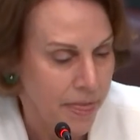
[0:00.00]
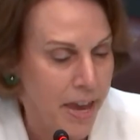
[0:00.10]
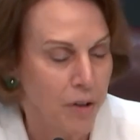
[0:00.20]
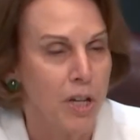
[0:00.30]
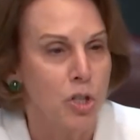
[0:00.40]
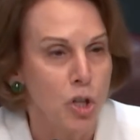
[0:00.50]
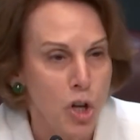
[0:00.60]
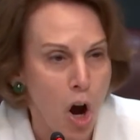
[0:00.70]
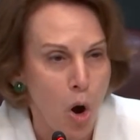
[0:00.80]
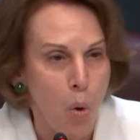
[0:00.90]
There is
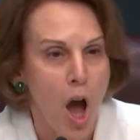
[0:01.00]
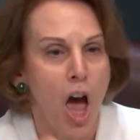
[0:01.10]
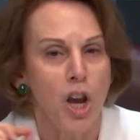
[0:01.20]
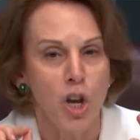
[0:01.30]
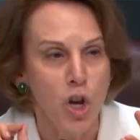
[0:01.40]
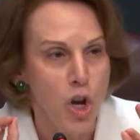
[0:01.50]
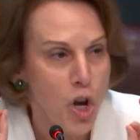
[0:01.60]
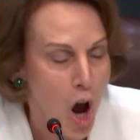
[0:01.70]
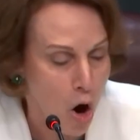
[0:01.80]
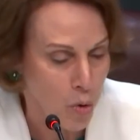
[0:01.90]
no,
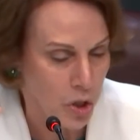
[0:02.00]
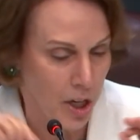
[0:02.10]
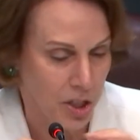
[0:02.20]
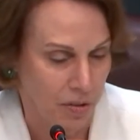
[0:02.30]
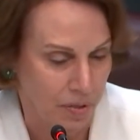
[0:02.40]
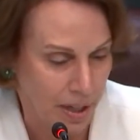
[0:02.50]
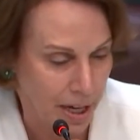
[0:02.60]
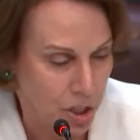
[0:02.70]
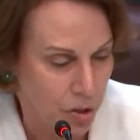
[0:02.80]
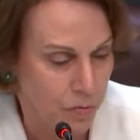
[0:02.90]
no
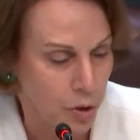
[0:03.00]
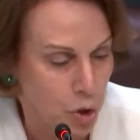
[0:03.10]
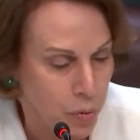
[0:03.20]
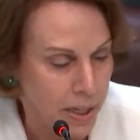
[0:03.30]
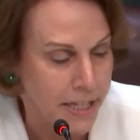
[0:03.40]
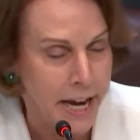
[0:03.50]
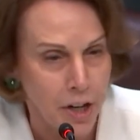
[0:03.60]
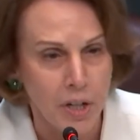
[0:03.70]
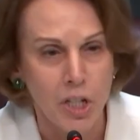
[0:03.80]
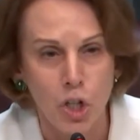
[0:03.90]
justification for
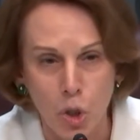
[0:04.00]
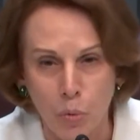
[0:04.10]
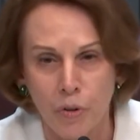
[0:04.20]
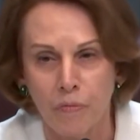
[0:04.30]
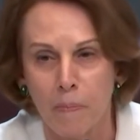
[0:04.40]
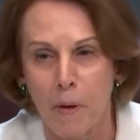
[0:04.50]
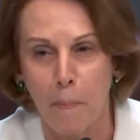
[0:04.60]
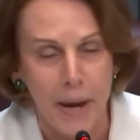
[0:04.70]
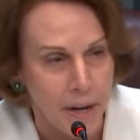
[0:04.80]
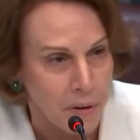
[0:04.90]
tearing children from their
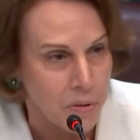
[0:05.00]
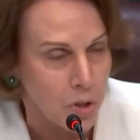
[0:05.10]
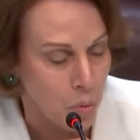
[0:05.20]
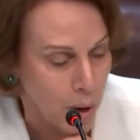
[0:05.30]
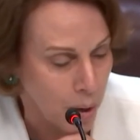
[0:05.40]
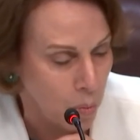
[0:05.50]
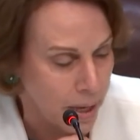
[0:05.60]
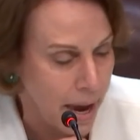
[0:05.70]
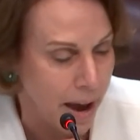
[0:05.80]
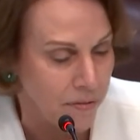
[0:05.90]
parents the way
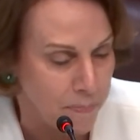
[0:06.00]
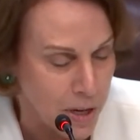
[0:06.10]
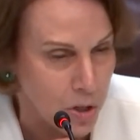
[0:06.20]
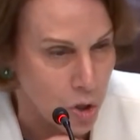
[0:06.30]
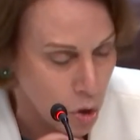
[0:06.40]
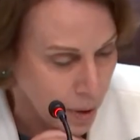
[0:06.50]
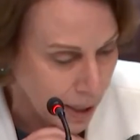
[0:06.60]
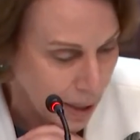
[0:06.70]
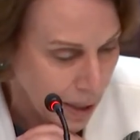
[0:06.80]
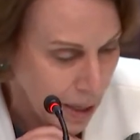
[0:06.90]
we have been
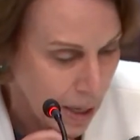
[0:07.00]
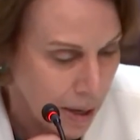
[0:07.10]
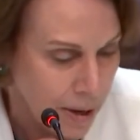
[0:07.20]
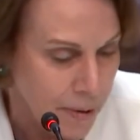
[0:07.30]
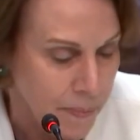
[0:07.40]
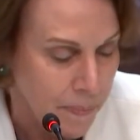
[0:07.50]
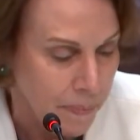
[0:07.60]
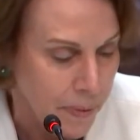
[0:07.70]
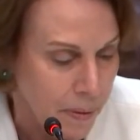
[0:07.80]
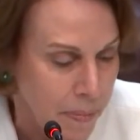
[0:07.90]
doing
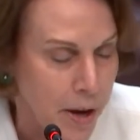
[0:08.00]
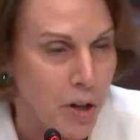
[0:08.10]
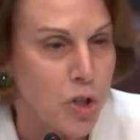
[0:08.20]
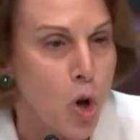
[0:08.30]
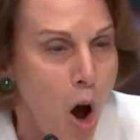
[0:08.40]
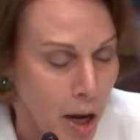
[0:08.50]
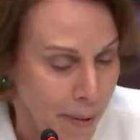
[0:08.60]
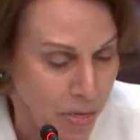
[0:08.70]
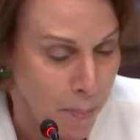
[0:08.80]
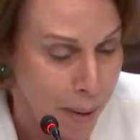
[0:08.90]
there it's talk
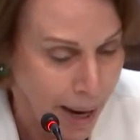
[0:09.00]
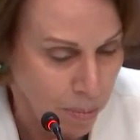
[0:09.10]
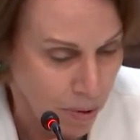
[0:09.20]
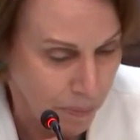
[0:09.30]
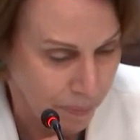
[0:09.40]
about the Bible